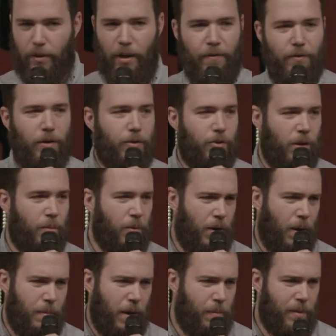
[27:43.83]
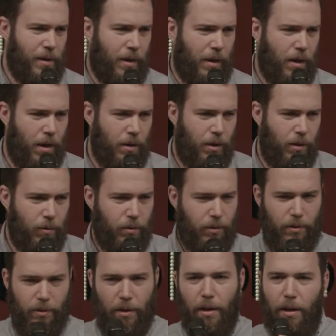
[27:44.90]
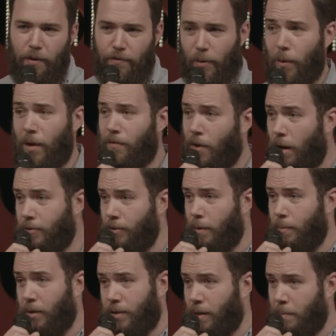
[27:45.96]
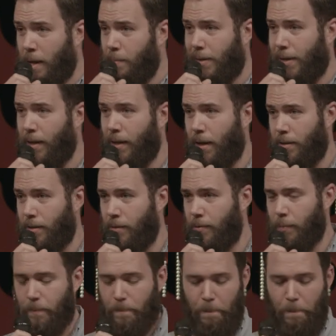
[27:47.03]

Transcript: if you're a drummer, I'm not picking on you. If you're one of our drummers, I'm not picking on you.